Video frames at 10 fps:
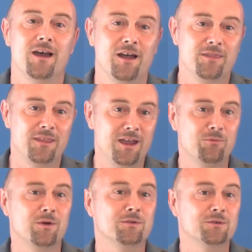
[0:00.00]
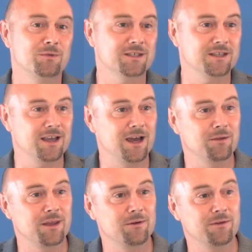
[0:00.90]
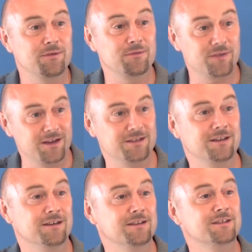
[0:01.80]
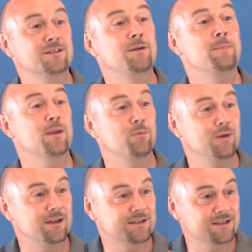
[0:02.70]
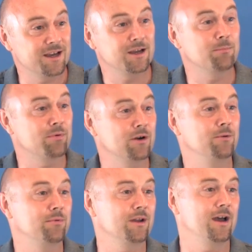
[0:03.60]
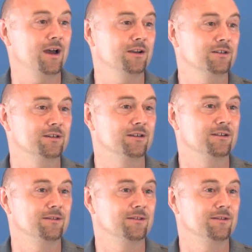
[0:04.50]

And then once we see how they have affected us, we can take appropriate action